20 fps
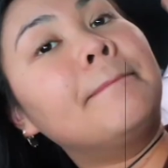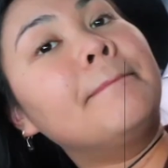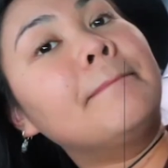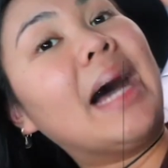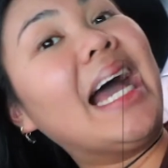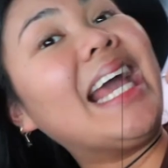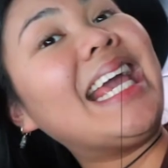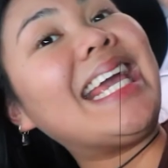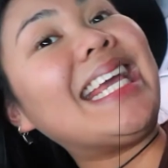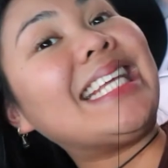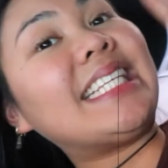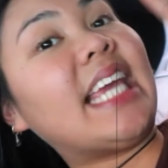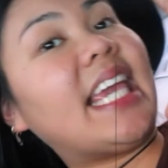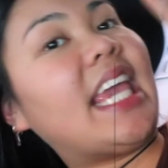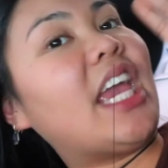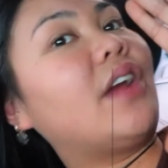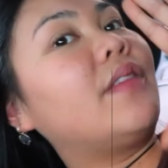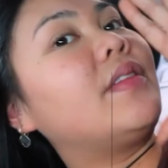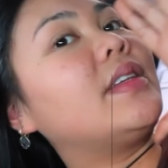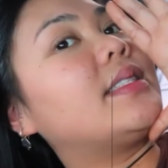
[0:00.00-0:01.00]
Bye. Take
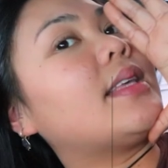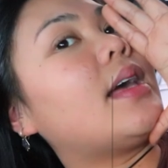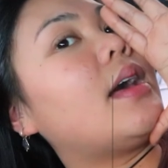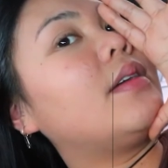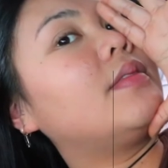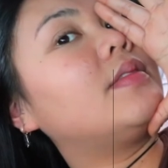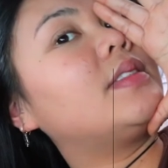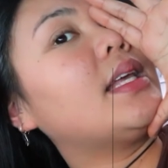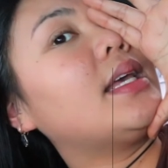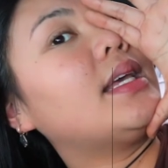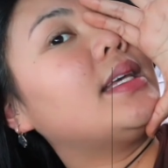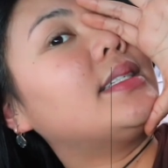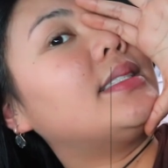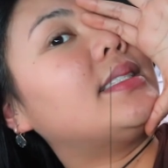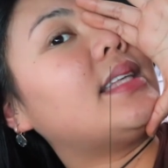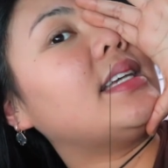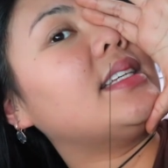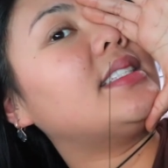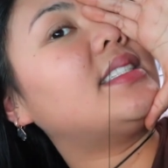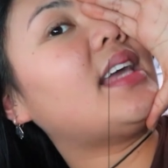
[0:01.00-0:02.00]
care of yourselves.
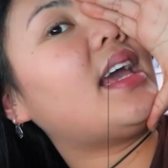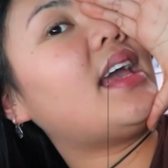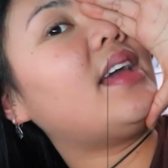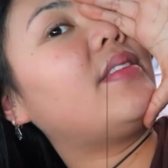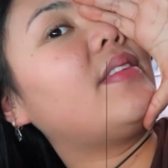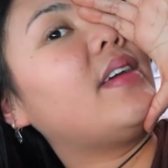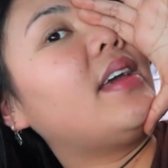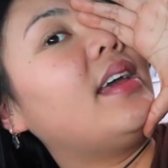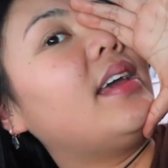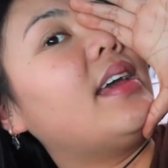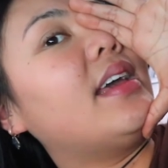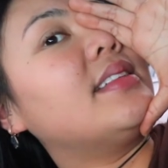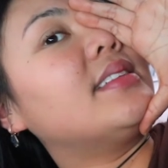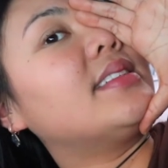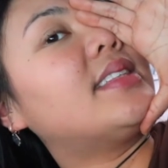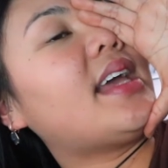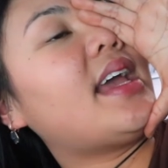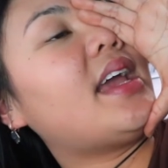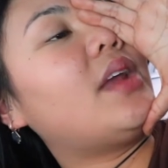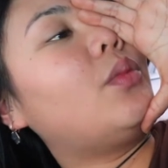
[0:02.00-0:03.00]
Stay safe and
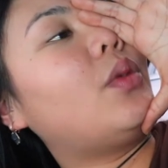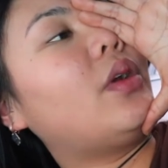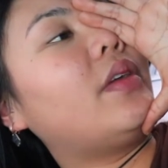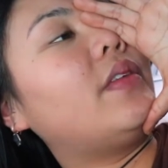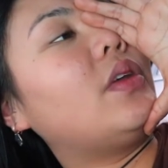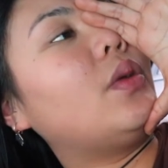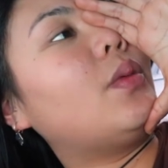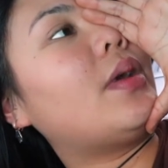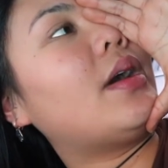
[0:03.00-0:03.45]
sane wherever you